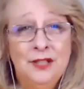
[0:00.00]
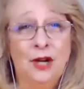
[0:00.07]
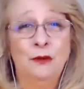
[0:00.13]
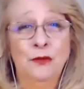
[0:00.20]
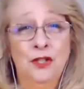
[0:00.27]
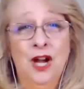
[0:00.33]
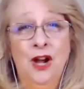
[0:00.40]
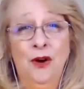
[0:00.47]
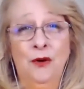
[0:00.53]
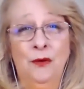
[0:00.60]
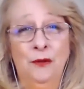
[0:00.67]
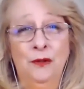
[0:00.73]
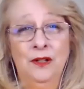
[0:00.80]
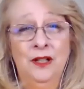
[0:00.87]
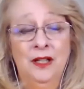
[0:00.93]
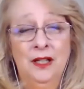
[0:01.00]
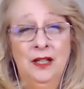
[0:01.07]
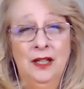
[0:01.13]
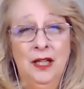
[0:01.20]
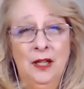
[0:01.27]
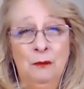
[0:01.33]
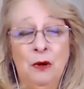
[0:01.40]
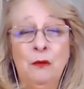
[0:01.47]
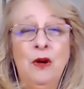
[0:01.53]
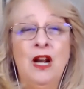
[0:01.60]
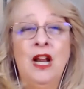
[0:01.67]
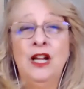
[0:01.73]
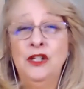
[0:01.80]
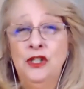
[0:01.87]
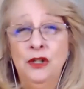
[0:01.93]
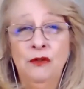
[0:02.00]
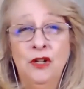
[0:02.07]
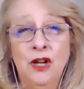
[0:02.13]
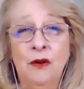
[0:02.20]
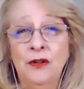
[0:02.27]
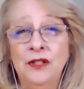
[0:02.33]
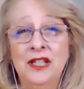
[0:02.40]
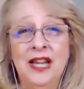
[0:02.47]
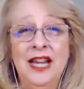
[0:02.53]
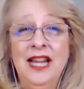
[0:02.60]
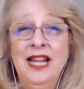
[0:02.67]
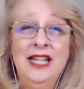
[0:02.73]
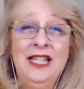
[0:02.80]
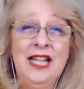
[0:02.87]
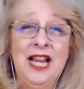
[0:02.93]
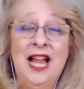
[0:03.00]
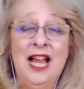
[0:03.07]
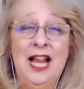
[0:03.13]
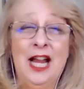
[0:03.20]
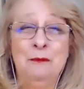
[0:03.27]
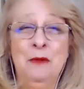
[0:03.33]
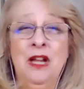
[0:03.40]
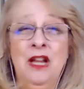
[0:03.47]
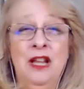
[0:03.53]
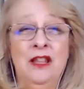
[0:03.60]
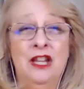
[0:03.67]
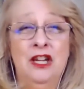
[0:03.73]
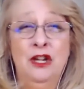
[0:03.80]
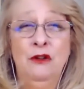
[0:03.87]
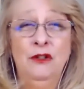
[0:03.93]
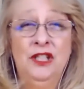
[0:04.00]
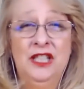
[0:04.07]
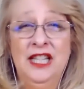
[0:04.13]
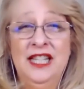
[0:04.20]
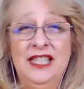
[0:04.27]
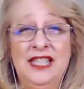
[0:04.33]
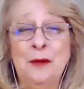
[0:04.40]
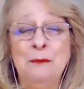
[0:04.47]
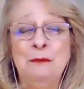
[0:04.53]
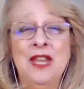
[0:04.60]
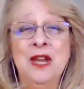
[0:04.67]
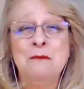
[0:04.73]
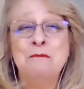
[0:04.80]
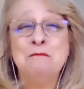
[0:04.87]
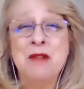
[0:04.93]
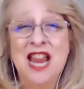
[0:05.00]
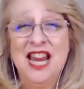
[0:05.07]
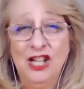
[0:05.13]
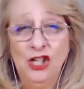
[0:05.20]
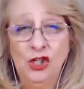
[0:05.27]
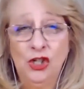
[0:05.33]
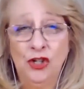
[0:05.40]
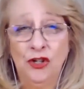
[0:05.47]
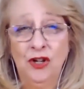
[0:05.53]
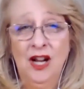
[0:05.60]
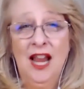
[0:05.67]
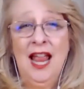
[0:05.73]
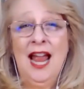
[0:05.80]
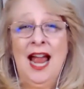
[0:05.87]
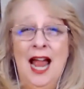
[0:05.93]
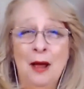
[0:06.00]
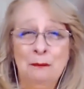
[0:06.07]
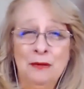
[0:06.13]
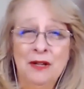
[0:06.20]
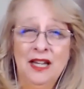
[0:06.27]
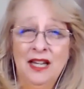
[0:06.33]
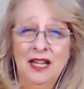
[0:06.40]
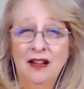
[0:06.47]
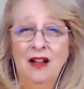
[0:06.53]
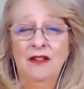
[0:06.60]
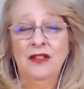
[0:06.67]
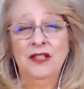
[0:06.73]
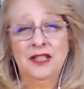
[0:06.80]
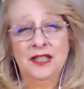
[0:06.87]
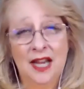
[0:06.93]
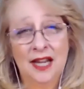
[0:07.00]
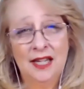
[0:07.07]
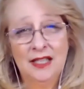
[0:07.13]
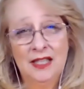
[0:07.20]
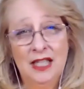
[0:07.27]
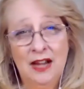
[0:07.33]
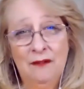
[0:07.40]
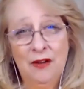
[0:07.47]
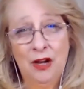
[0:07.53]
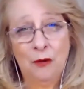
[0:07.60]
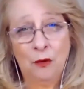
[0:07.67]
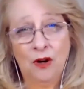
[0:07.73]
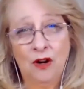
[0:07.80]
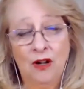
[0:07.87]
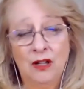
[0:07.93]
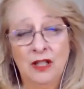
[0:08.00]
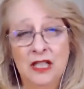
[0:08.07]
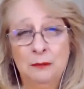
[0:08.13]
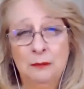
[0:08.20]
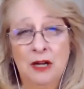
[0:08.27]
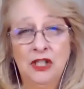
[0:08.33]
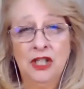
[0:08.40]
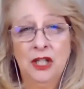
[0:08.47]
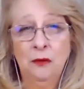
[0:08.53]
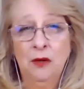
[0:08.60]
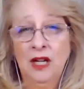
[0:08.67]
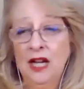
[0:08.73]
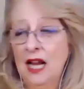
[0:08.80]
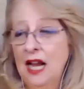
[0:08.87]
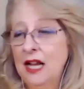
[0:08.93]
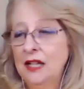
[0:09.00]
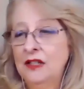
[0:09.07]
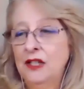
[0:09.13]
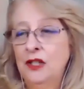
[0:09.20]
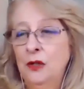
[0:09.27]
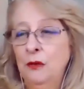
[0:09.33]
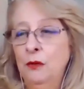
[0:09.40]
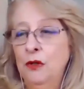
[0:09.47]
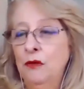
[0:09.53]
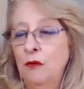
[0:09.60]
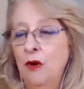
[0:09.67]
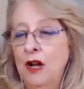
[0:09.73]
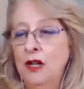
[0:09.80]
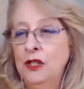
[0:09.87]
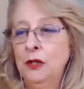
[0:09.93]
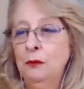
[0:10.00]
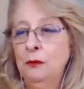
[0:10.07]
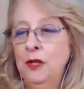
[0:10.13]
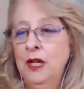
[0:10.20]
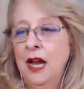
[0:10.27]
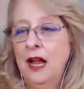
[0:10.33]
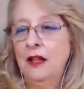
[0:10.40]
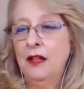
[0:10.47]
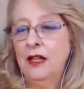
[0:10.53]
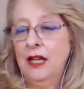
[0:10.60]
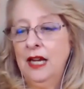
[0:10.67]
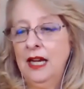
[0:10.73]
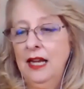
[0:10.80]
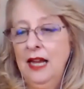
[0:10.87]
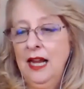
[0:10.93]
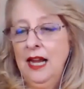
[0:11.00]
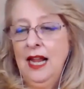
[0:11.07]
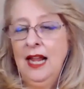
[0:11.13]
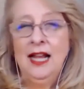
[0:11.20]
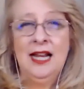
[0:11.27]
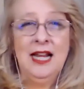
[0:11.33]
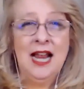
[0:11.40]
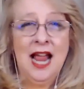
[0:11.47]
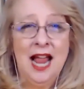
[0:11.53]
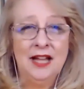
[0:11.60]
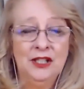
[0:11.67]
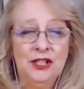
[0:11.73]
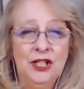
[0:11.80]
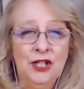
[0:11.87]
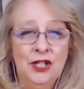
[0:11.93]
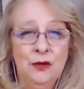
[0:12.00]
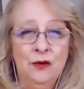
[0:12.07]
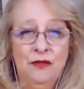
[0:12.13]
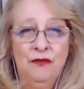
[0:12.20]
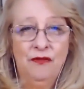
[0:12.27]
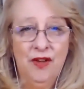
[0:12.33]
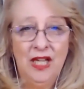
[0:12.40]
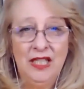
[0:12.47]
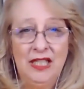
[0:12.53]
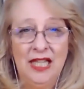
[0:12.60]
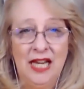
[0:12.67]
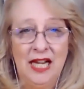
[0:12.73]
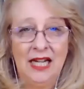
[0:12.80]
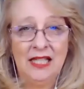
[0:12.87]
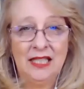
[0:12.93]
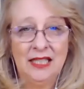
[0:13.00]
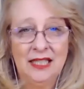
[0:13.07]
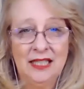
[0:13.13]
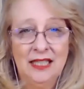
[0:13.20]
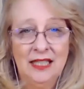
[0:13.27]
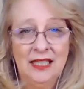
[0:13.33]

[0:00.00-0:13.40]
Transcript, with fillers: Don't know. But what I do know is anytime that you see something major happening on the scientific world, especially when it has to do with quantum reality and it has to do with physics,